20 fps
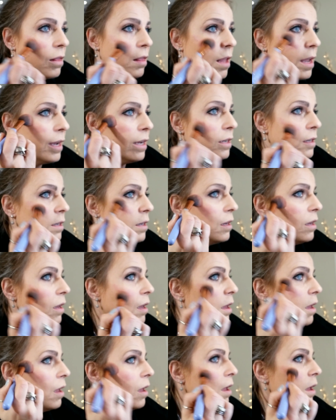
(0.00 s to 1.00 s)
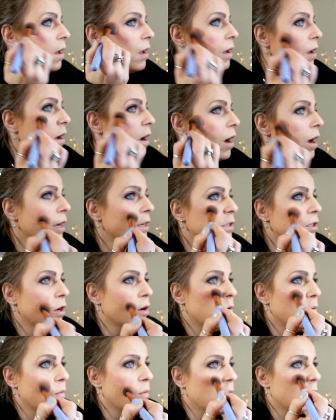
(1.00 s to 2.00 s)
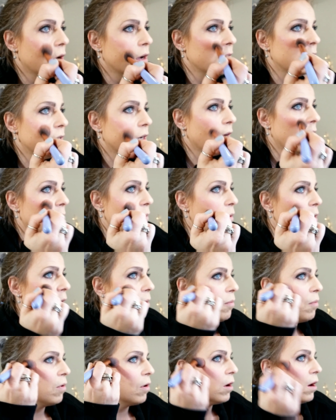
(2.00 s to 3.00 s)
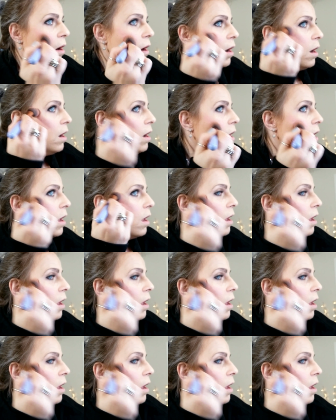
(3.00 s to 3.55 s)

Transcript: Light. I want more